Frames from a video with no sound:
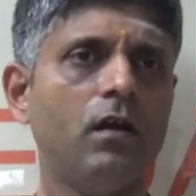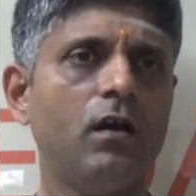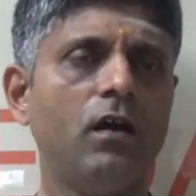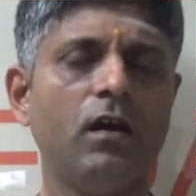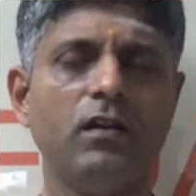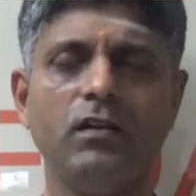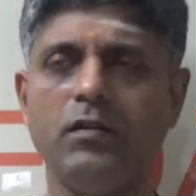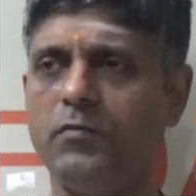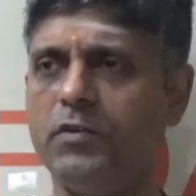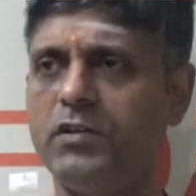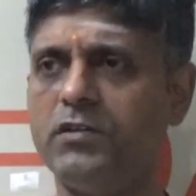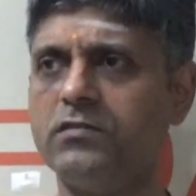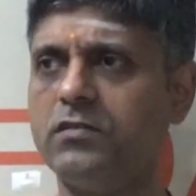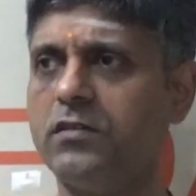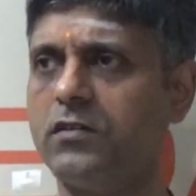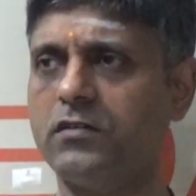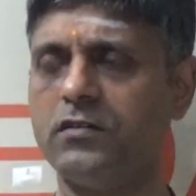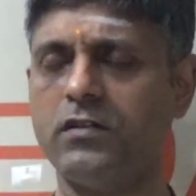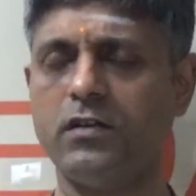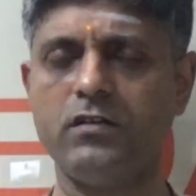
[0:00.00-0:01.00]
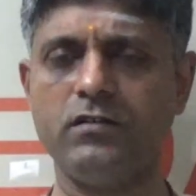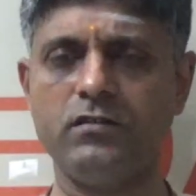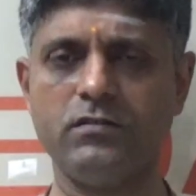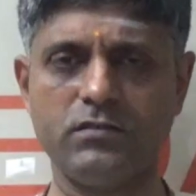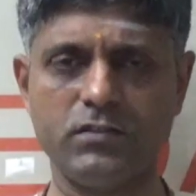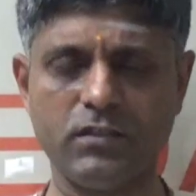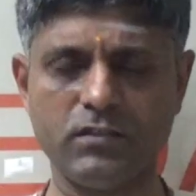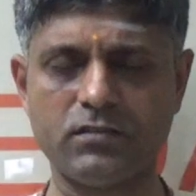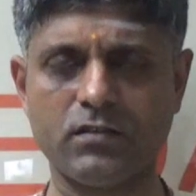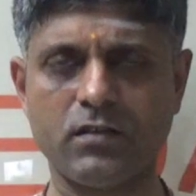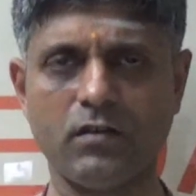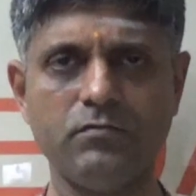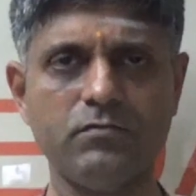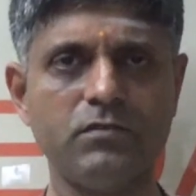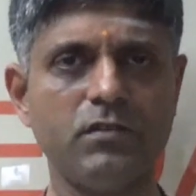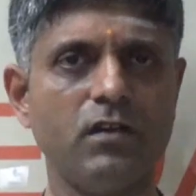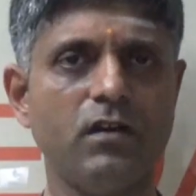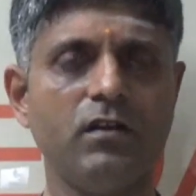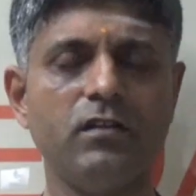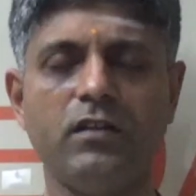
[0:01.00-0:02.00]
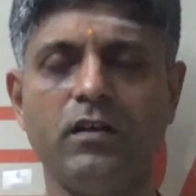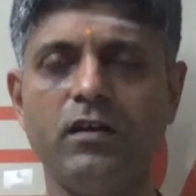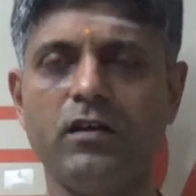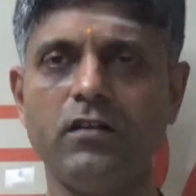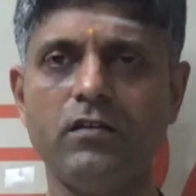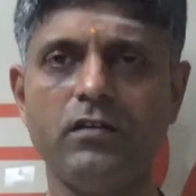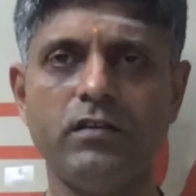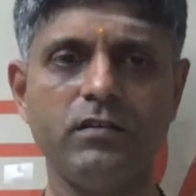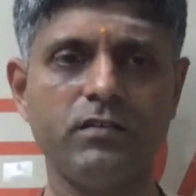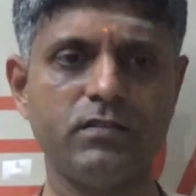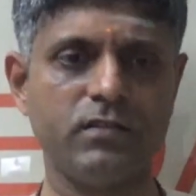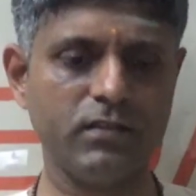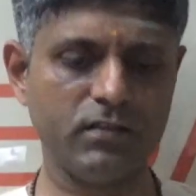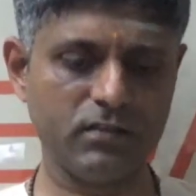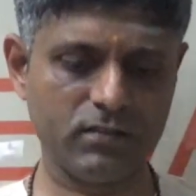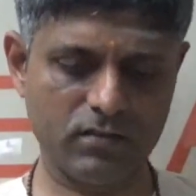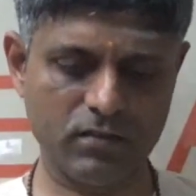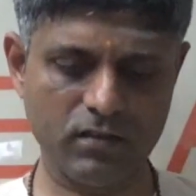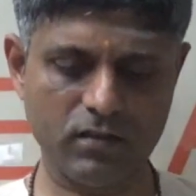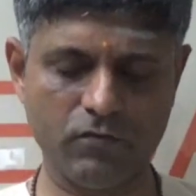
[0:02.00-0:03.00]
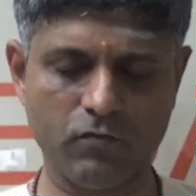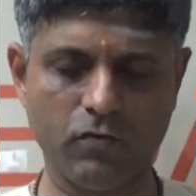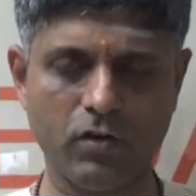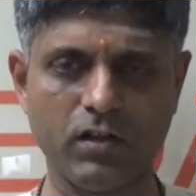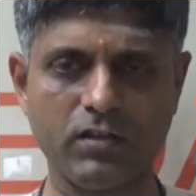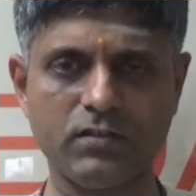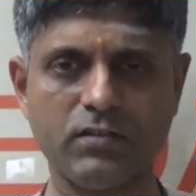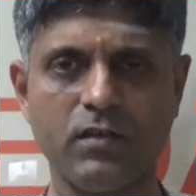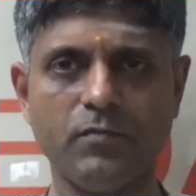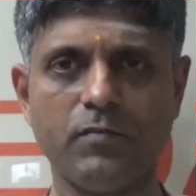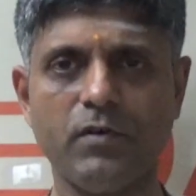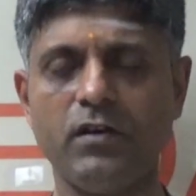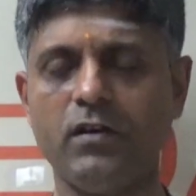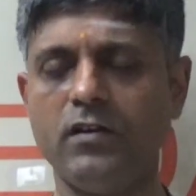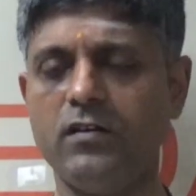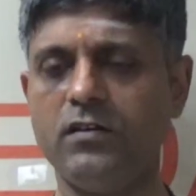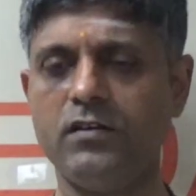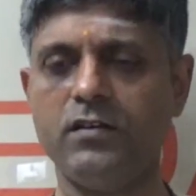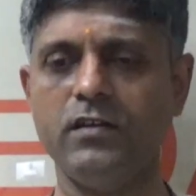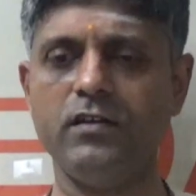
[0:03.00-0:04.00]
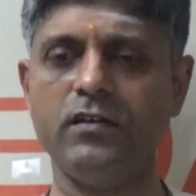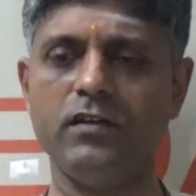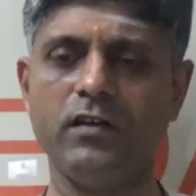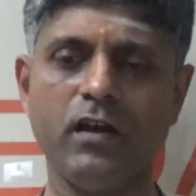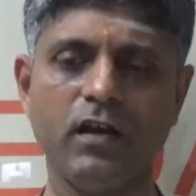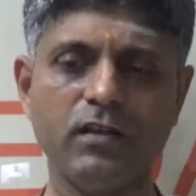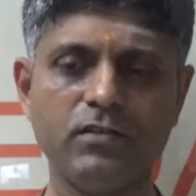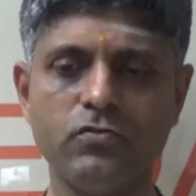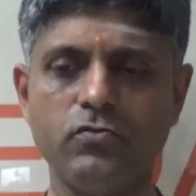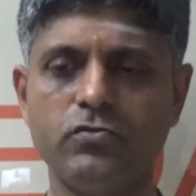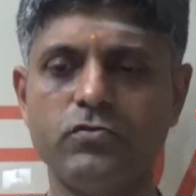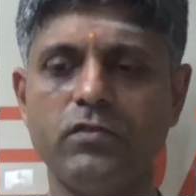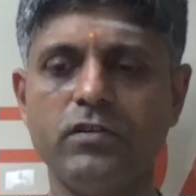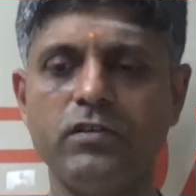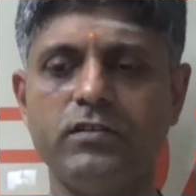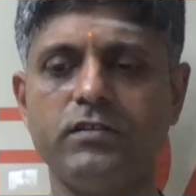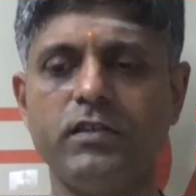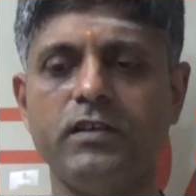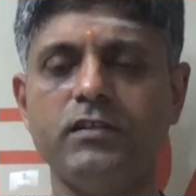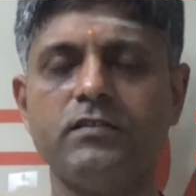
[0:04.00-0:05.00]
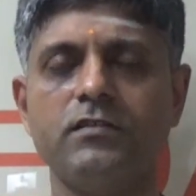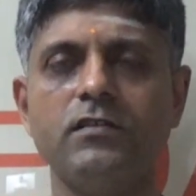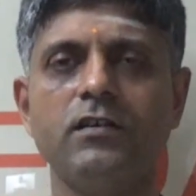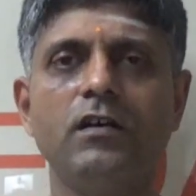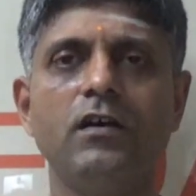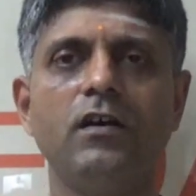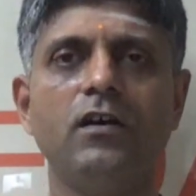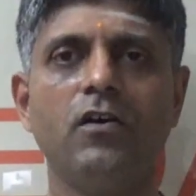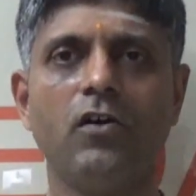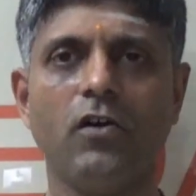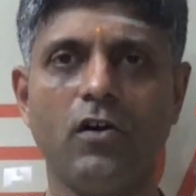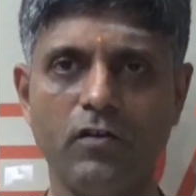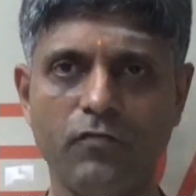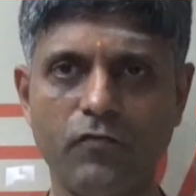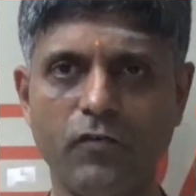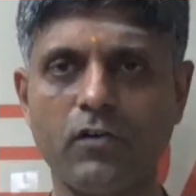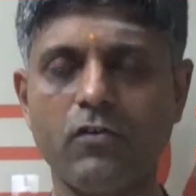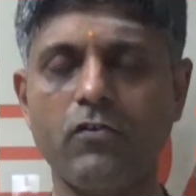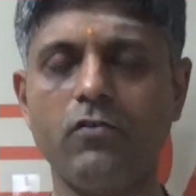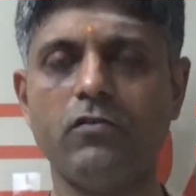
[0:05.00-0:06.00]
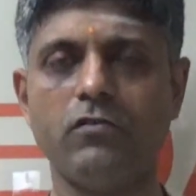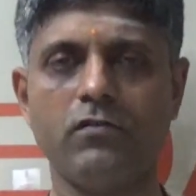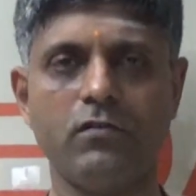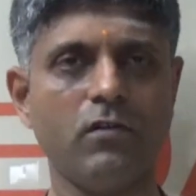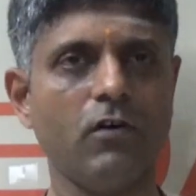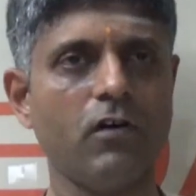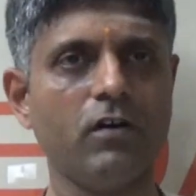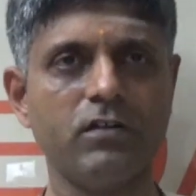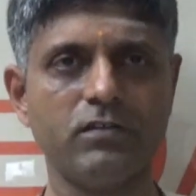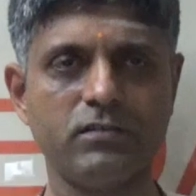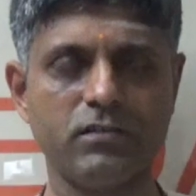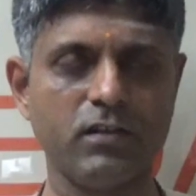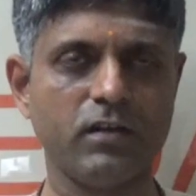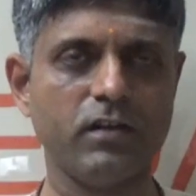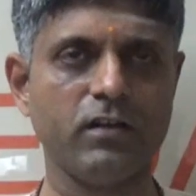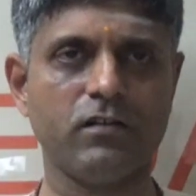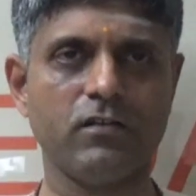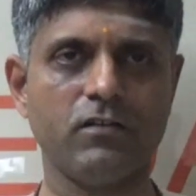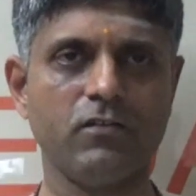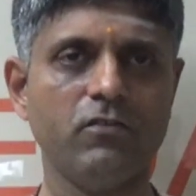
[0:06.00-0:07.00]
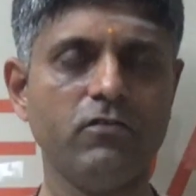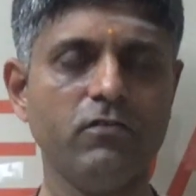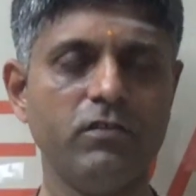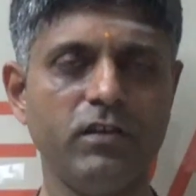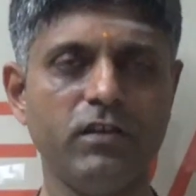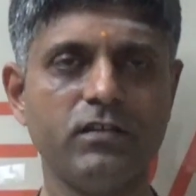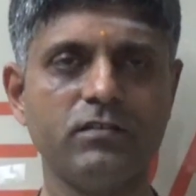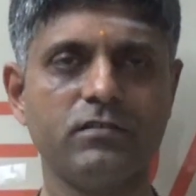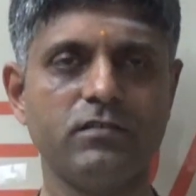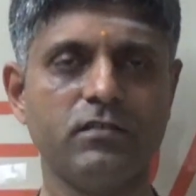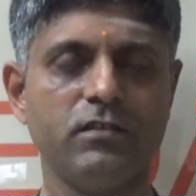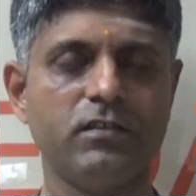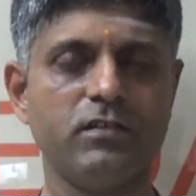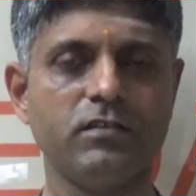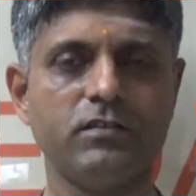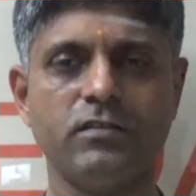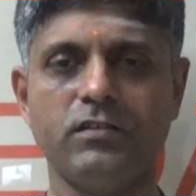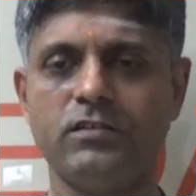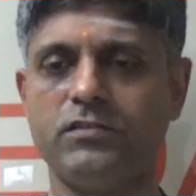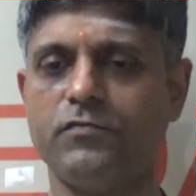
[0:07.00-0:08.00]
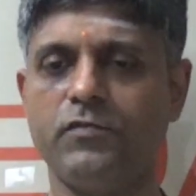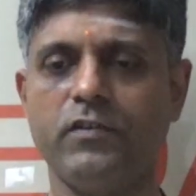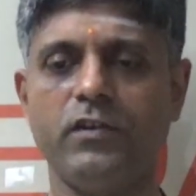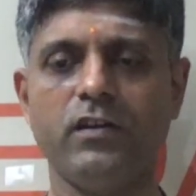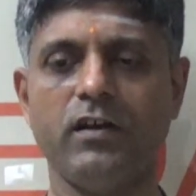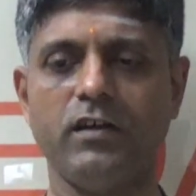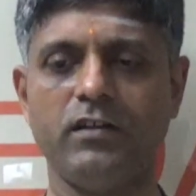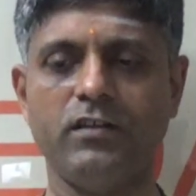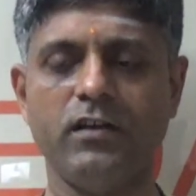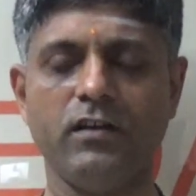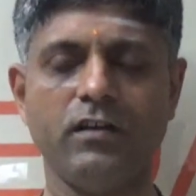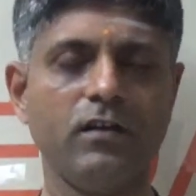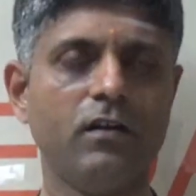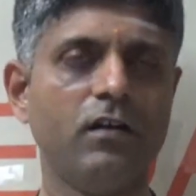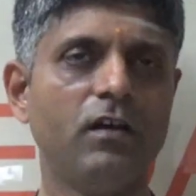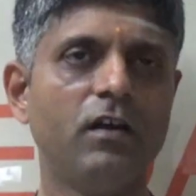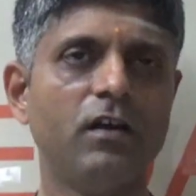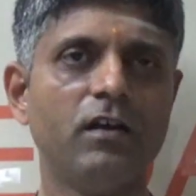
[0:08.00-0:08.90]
And the minister then just comes, and there he sees what has happened, and he, as usual, he says, all for good, God is great, it is his will, like that.